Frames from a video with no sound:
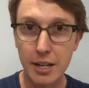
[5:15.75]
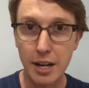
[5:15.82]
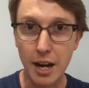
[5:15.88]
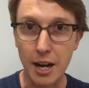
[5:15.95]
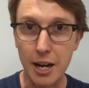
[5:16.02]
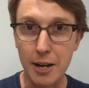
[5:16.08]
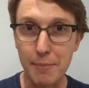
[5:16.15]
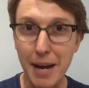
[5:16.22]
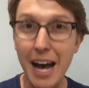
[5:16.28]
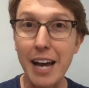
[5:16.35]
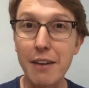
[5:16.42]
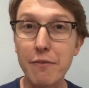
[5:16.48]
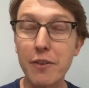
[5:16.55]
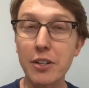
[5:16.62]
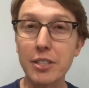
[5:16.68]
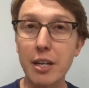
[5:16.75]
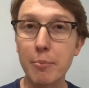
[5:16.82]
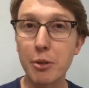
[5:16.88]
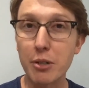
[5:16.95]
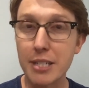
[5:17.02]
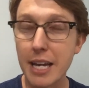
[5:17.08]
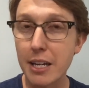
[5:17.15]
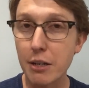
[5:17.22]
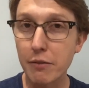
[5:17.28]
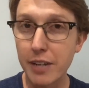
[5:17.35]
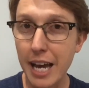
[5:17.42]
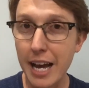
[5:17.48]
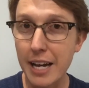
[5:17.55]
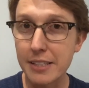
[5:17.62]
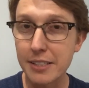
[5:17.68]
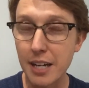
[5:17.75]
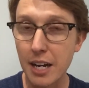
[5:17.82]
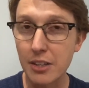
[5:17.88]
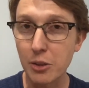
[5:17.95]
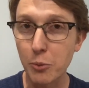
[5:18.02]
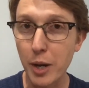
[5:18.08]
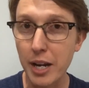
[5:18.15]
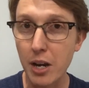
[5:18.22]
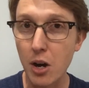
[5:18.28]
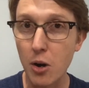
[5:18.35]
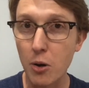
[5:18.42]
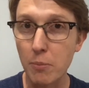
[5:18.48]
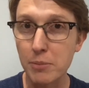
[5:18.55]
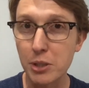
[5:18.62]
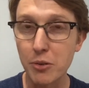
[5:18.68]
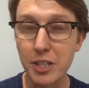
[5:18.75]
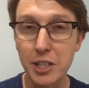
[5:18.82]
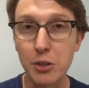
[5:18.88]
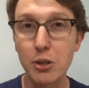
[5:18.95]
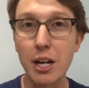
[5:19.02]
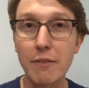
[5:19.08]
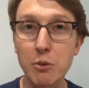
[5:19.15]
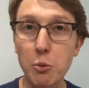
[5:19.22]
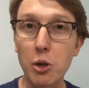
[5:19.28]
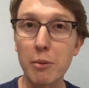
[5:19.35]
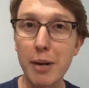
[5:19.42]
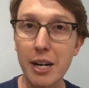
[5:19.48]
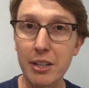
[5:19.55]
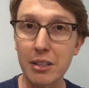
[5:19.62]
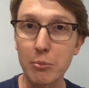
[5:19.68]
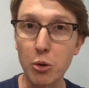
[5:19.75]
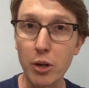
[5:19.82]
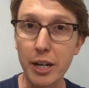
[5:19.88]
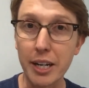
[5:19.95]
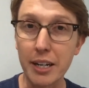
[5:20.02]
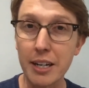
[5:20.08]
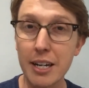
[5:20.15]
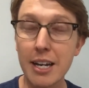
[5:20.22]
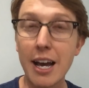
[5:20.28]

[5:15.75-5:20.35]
I filled up your tank of gas on the way home so that you don't have to worry about it in the morning.